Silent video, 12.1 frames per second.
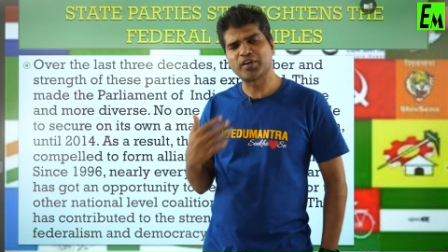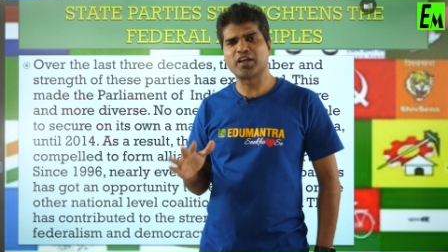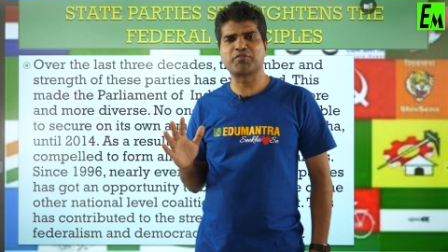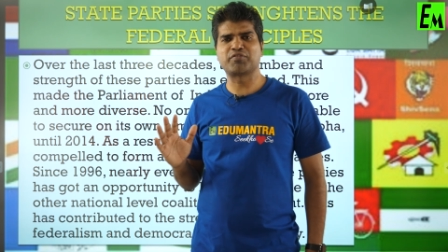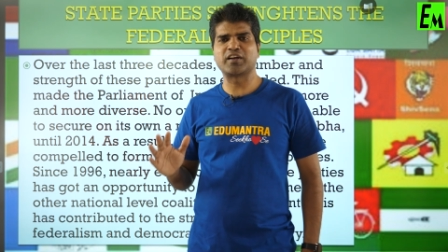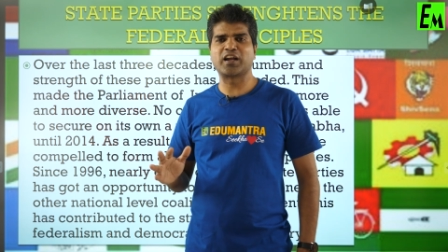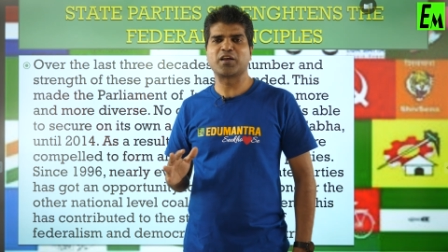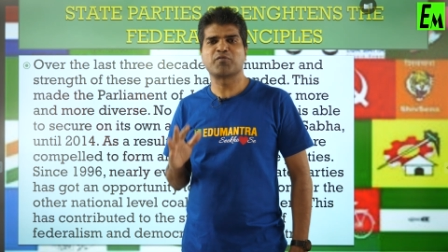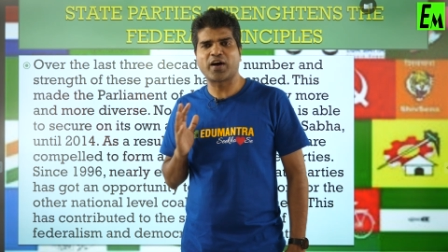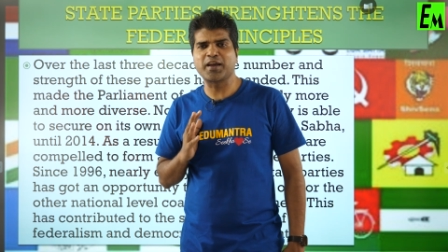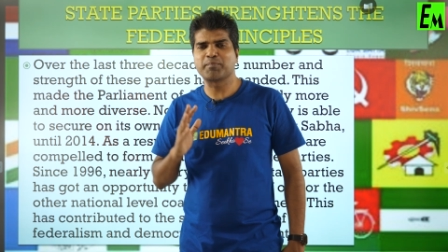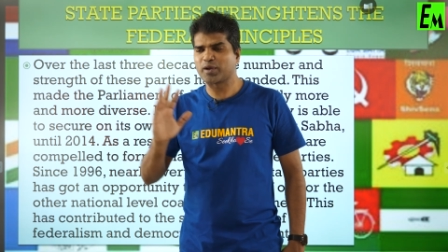Definitely.
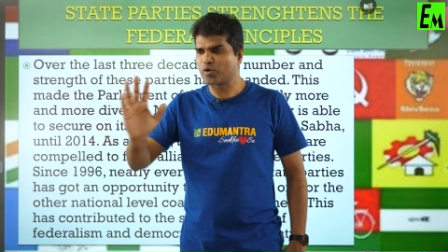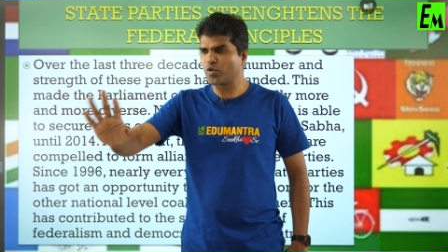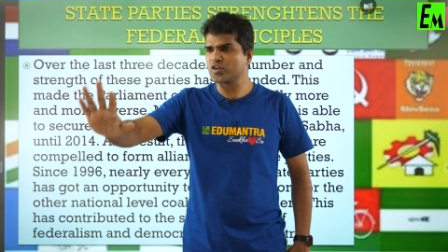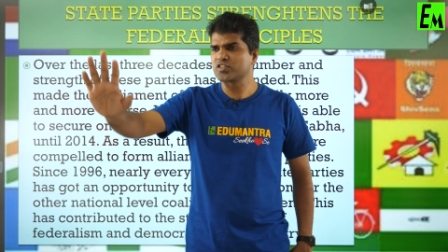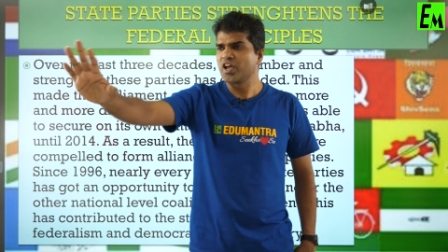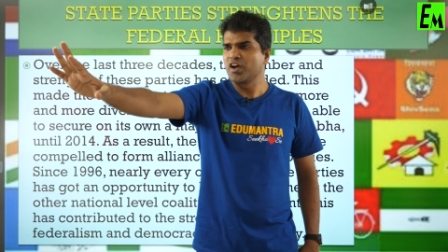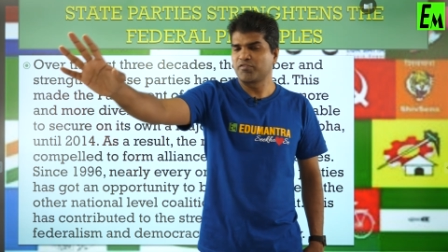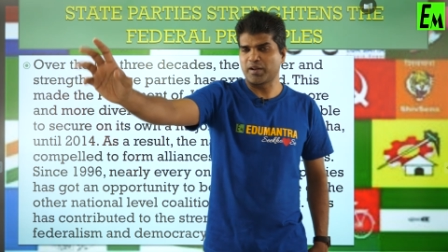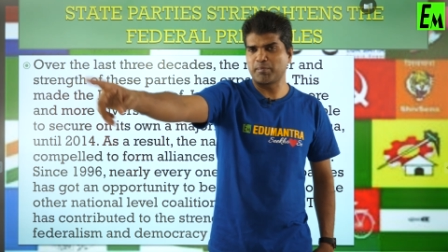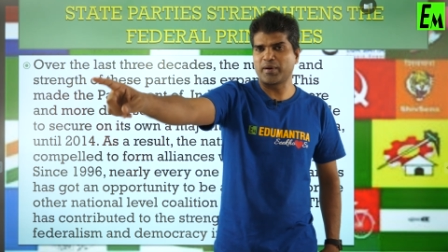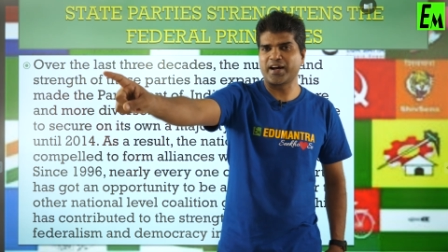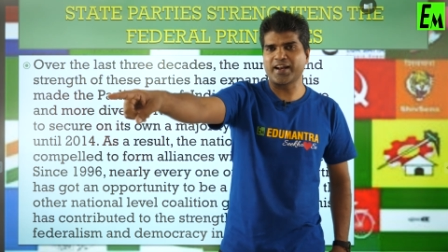Why? Because
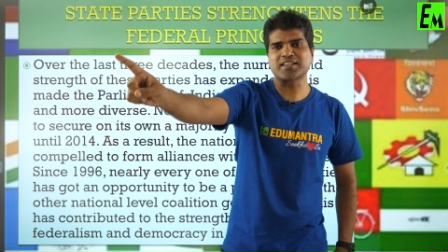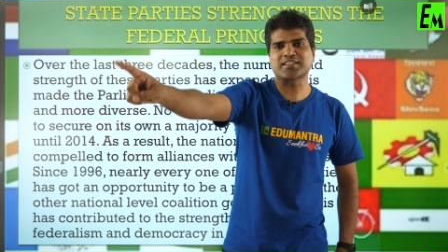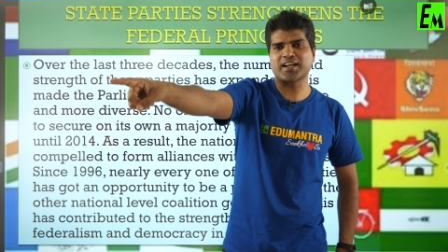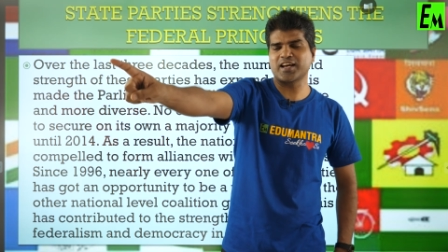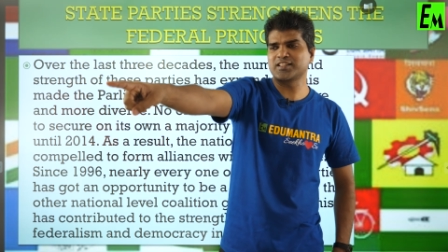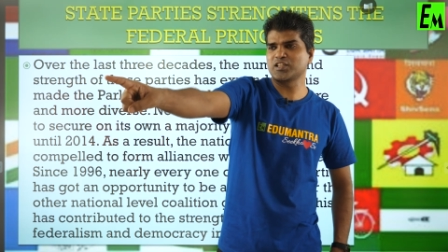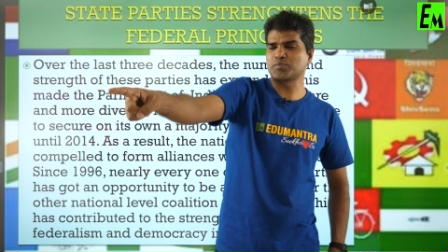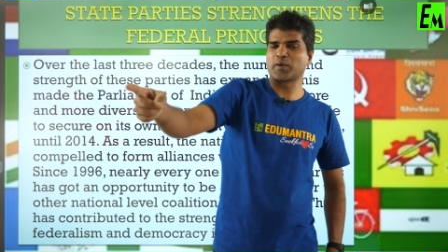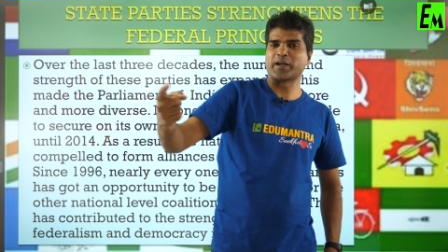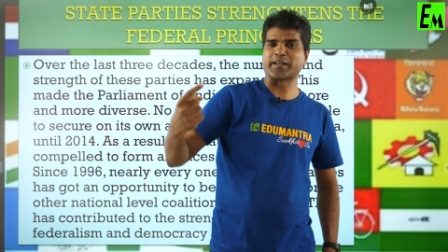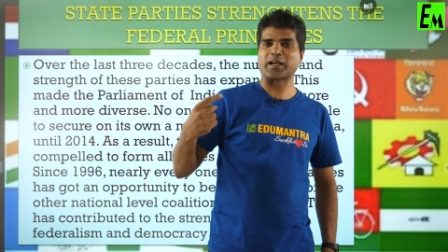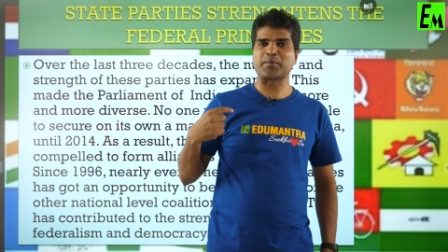from Maharashtra, this
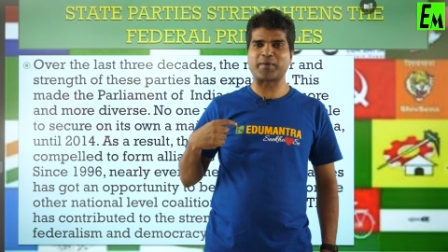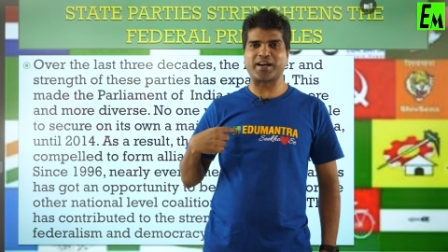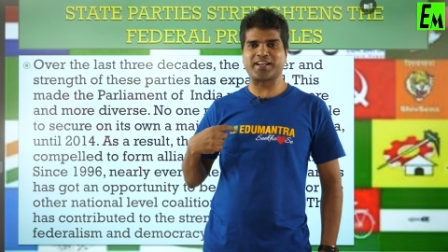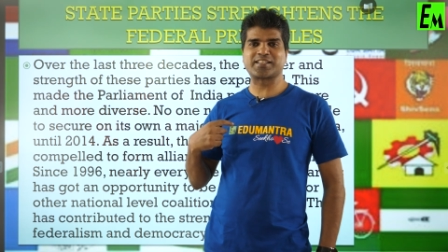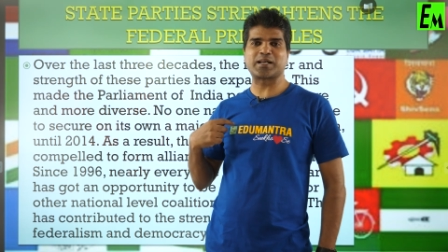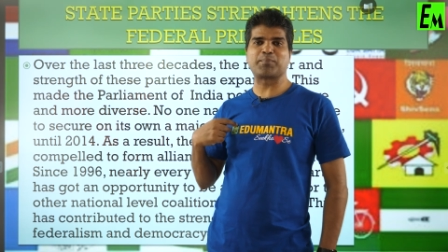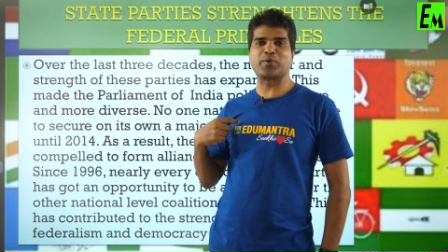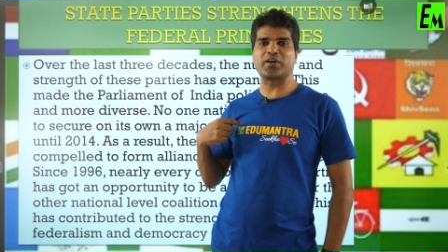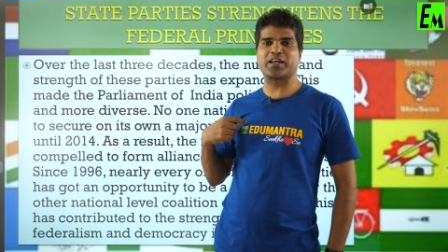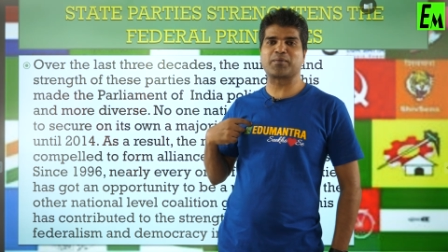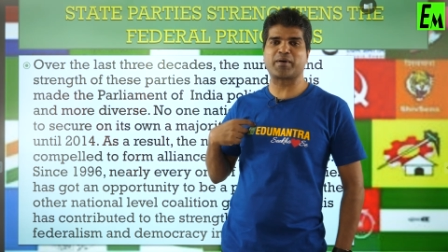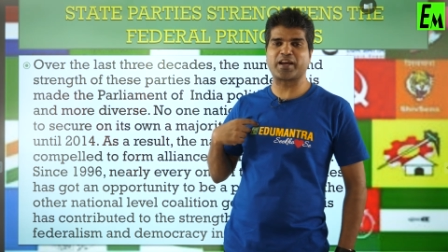political party is
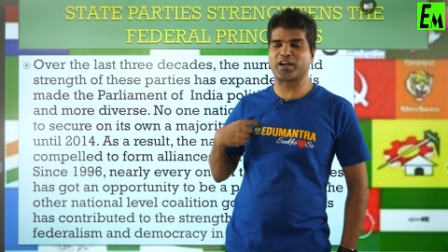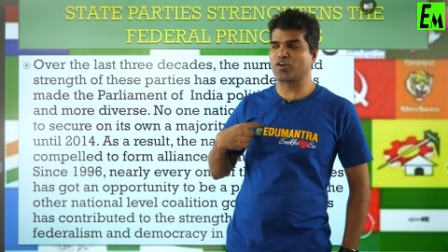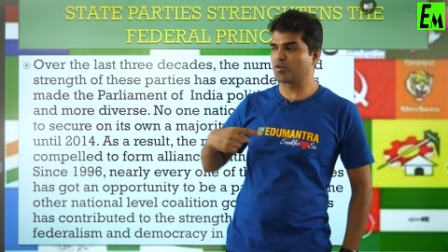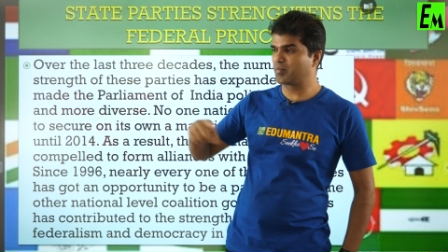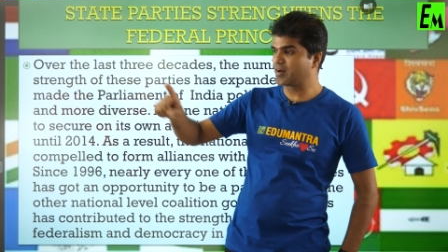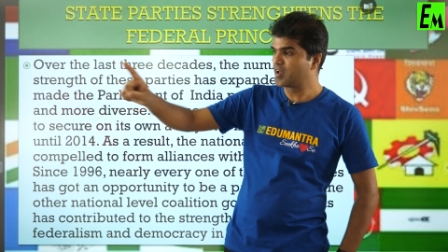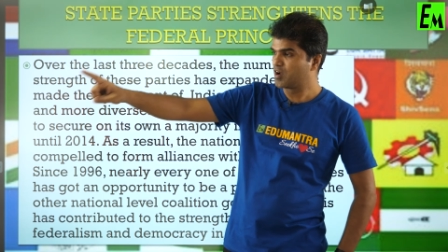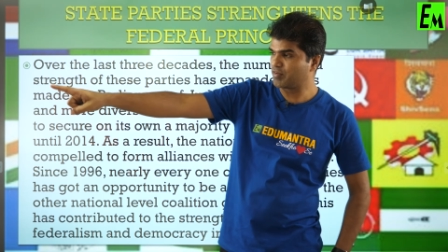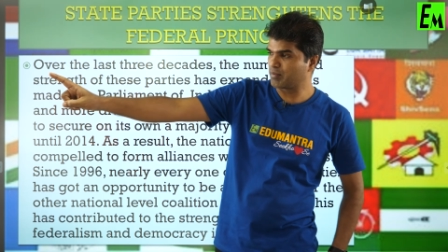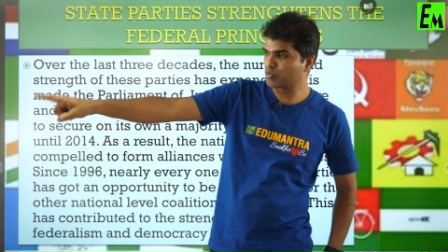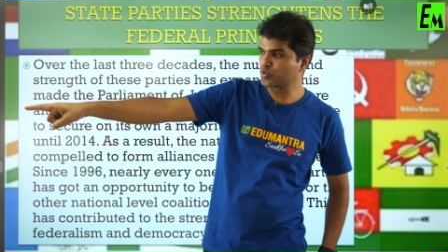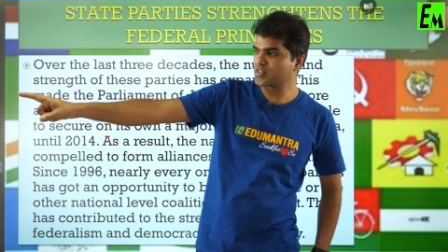supporting my government.
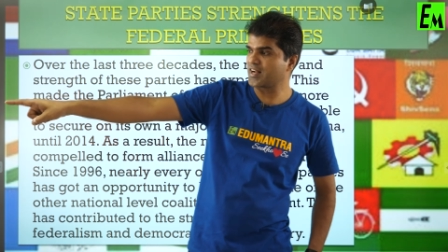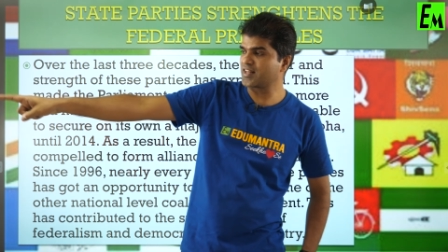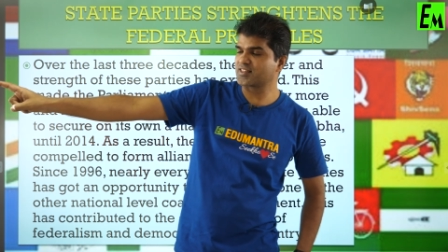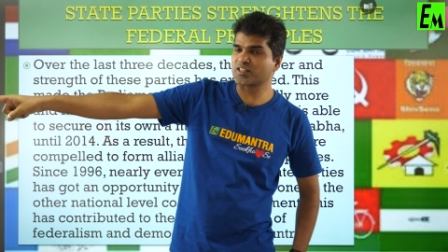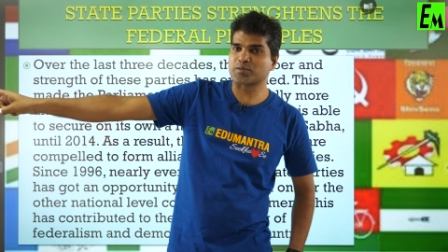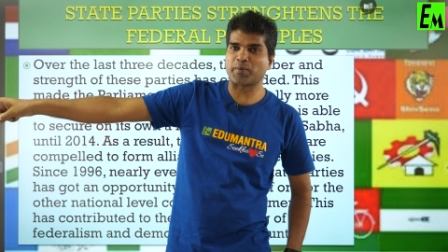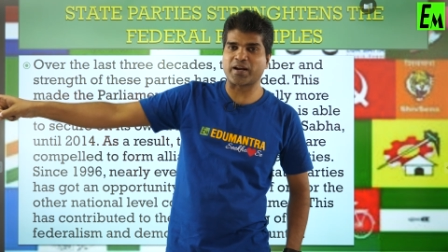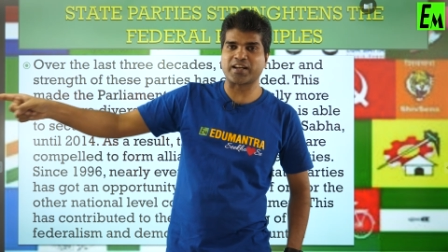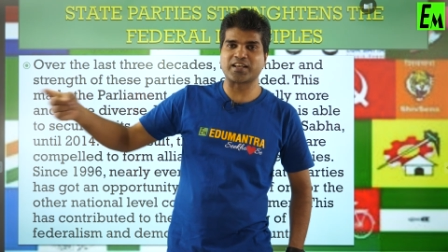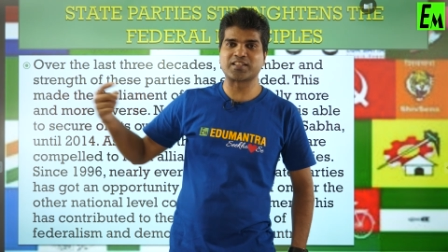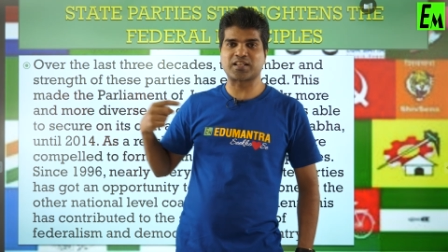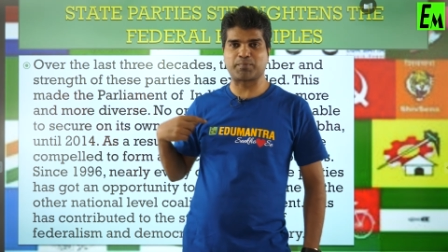From Gujarat, this
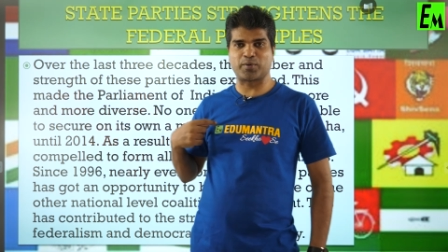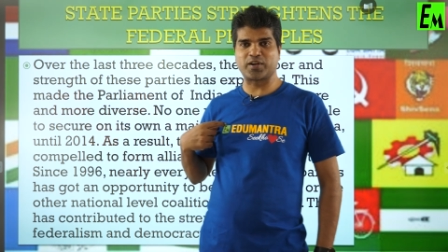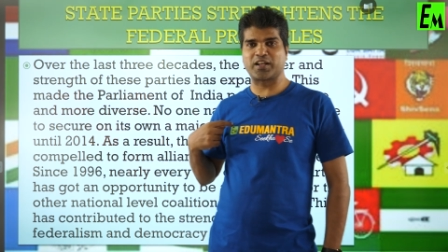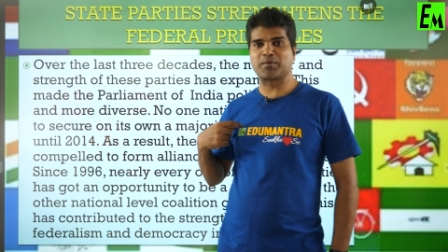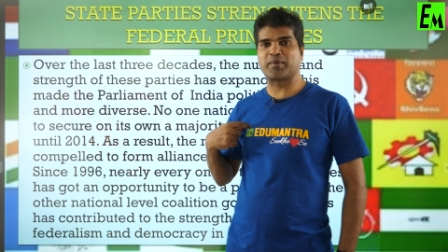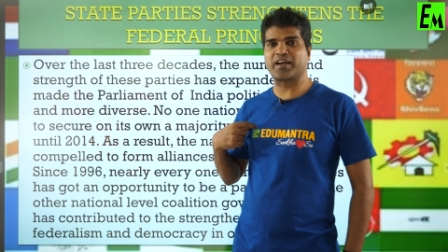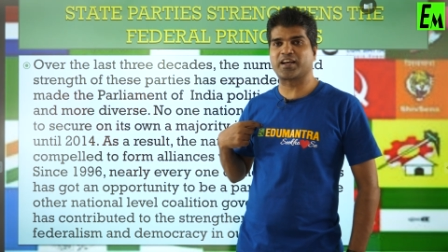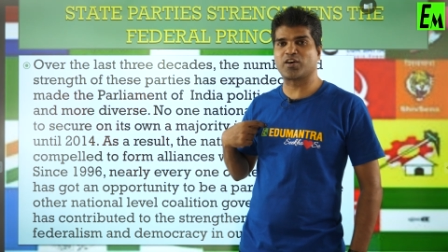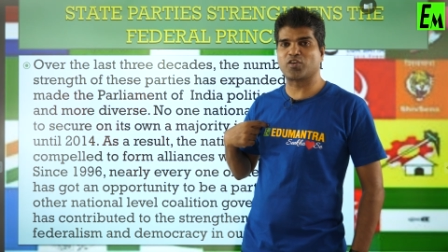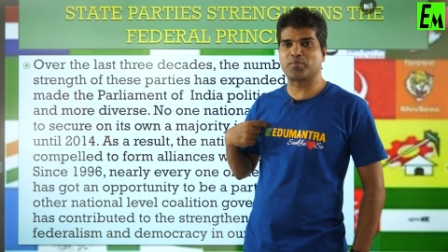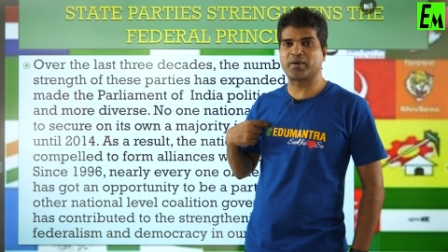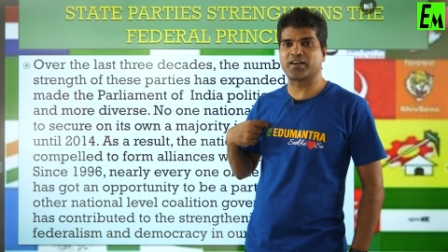party is supporting my
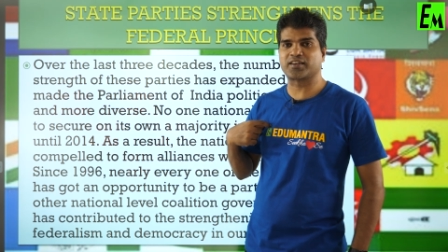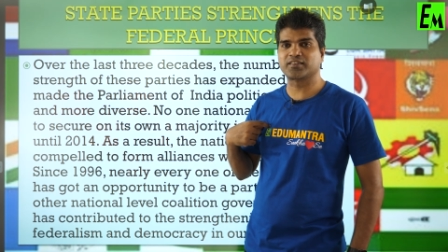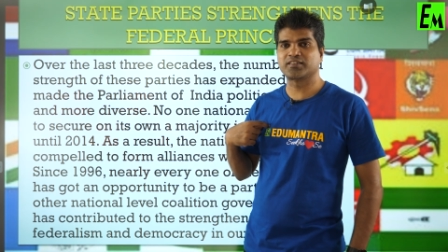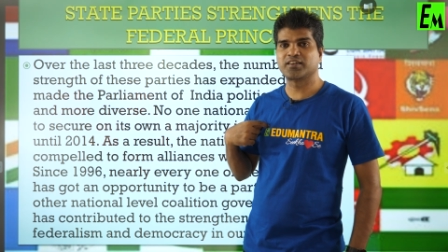government.